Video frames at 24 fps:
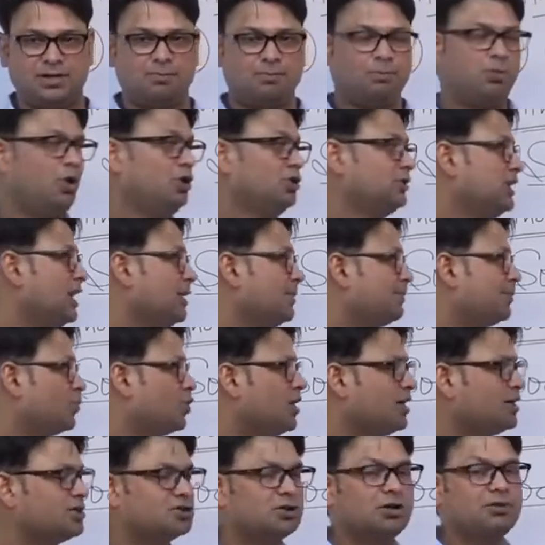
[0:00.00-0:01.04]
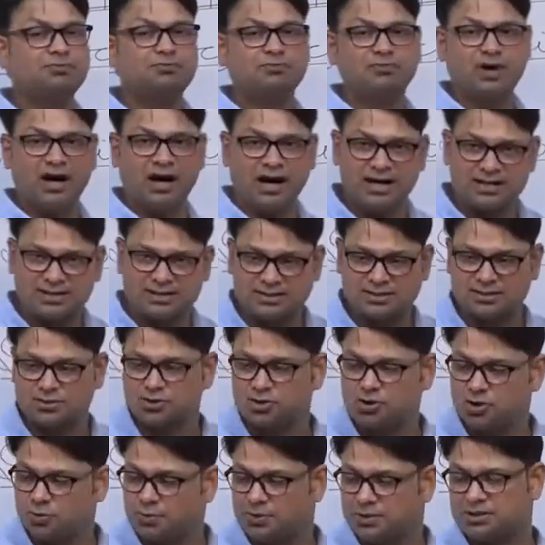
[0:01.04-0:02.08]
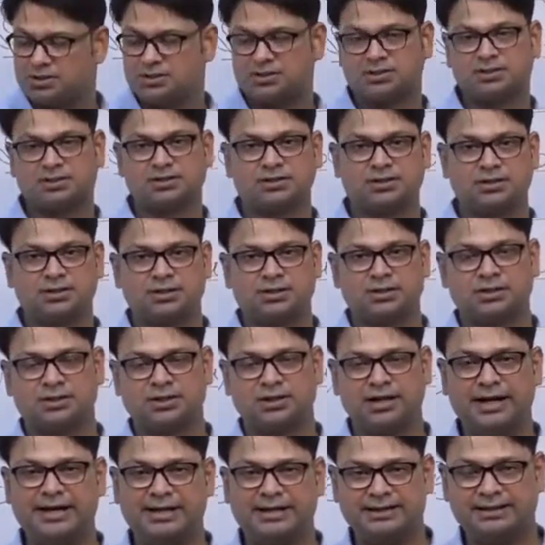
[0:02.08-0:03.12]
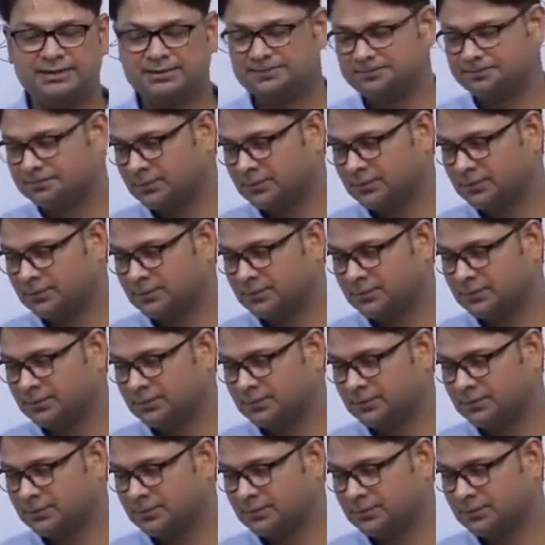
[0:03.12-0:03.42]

Both are products of us, humans, right?